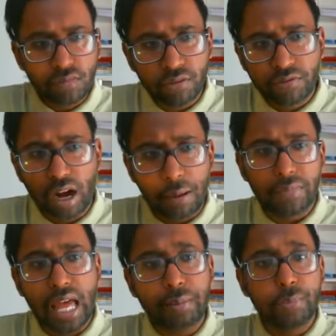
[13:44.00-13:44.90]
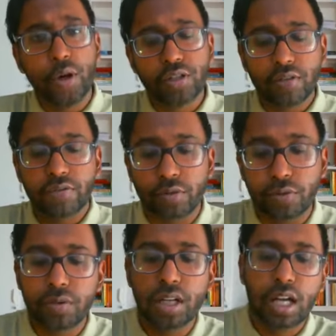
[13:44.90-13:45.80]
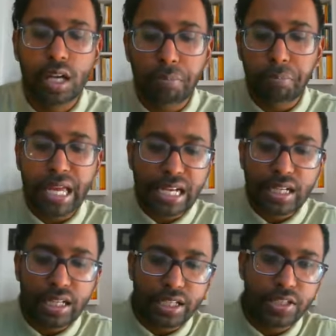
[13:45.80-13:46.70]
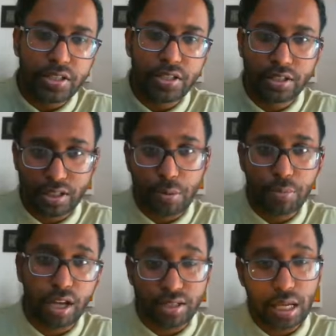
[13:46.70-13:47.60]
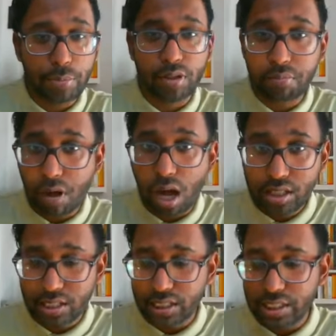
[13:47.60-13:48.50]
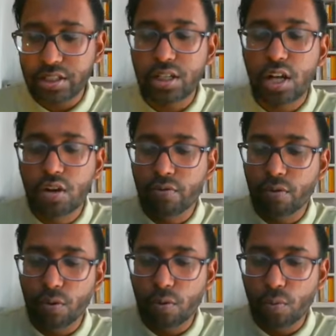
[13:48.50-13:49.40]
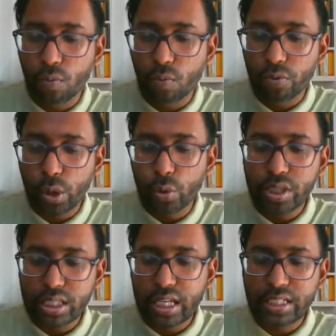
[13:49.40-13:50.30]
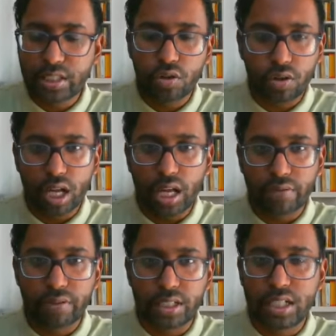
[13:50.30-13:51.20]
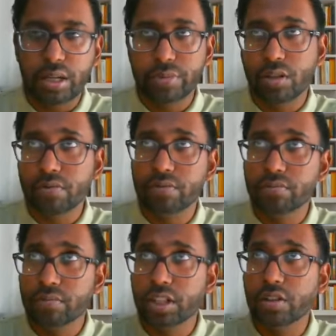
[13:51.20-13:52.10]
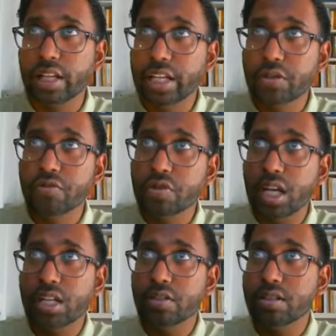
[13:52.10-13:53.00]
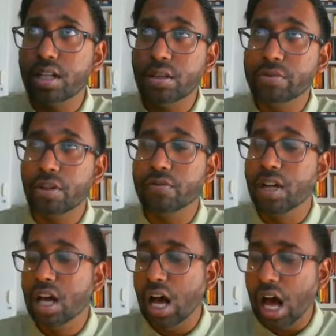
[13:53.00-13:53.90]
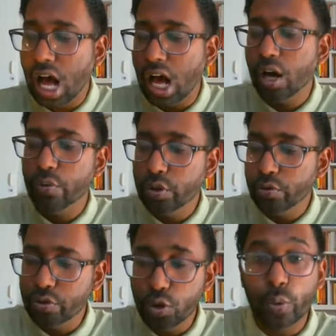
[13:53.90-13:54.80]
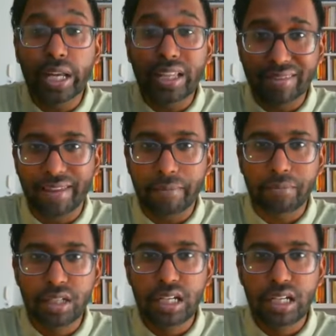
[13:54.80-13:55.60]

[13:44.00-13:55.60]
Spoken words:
from that point of view, make a list, a separate Mars list for those things in your life in terms of, that need to change in terms of how you're doing them.